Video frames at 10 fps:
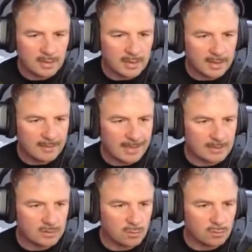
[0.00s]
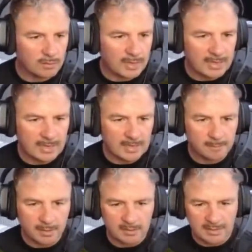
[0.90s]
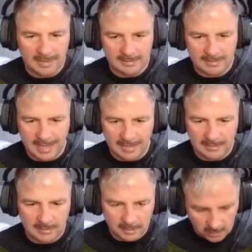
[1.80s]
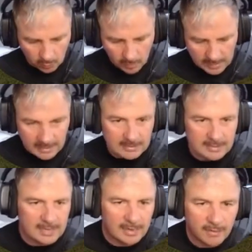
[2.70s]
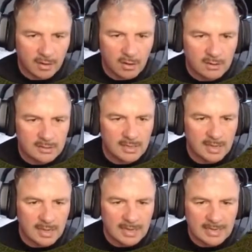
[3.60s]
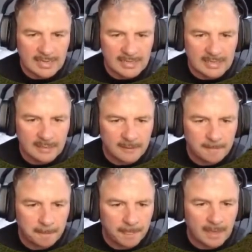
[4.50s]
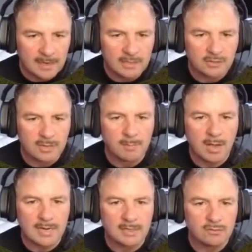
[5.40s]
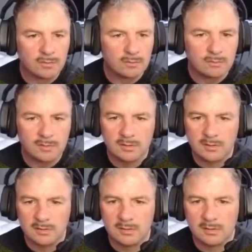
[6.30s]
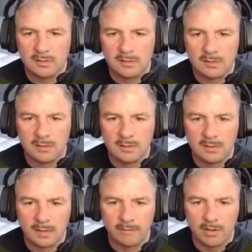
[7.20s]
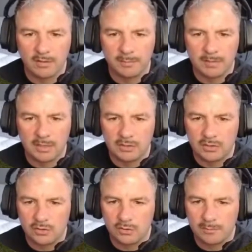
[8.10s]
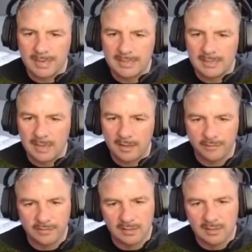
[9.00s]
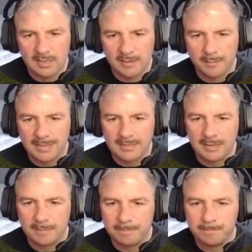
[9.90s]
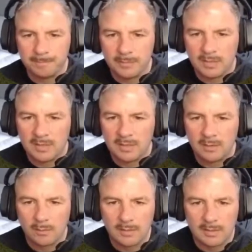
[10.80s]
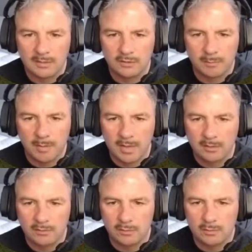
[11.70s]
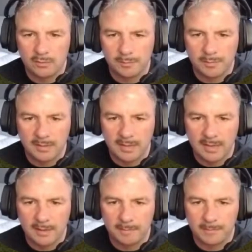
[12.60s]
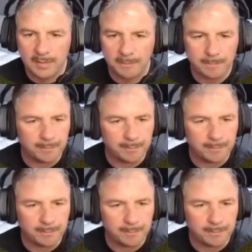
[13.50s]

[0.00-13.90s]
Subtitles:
and that's all they're getting because that's that. So we need to see, have I got any electric mining drills? Have I got the production to make, the facility to make some? Where are the electric mining drills? Oh, here they are. Yep.